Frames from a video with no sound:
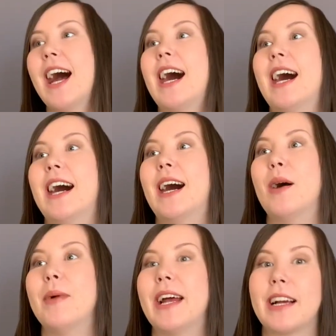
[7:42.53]

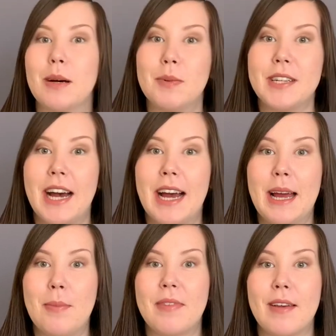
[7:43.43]
And a couple
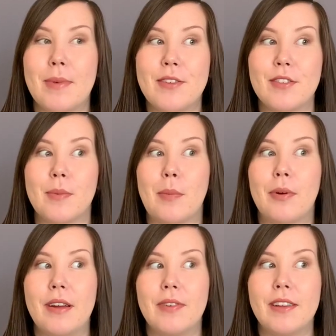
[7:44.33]
times, I mentioned in my
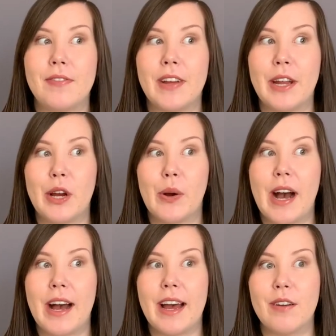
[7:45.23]
previous video,
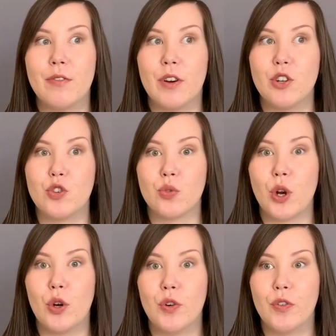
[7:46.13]
I've
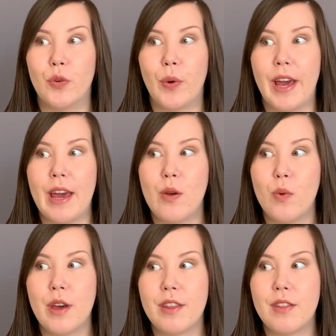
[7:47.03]
drove away
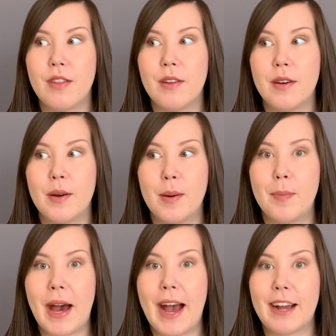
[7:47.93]
with the
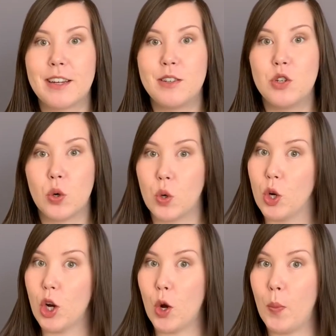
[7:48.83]
back
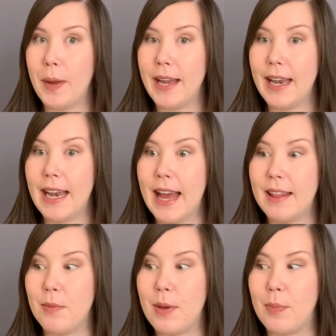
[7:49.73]
door open
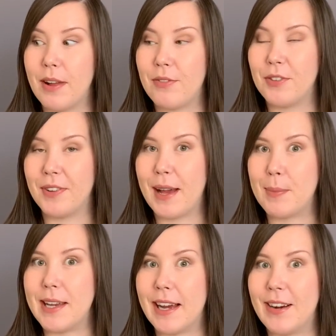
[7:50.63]
and then people have to
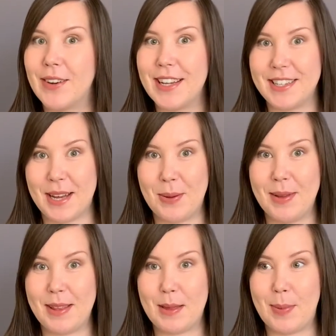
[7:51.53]
flag me down and tell
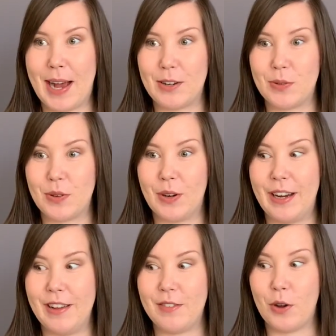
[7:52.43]
me that the back door
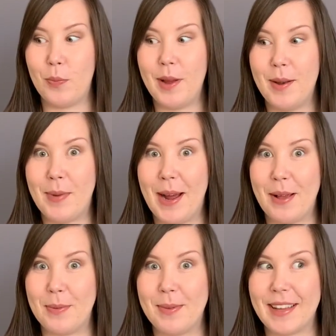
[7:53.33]
is open. My
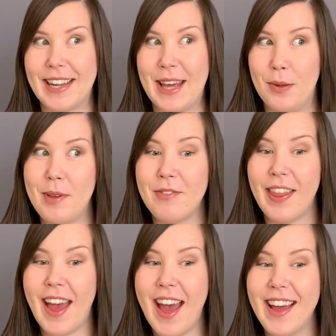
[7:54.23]
husband's gonna kill me for
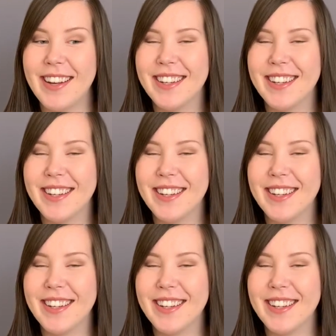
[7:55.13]
that.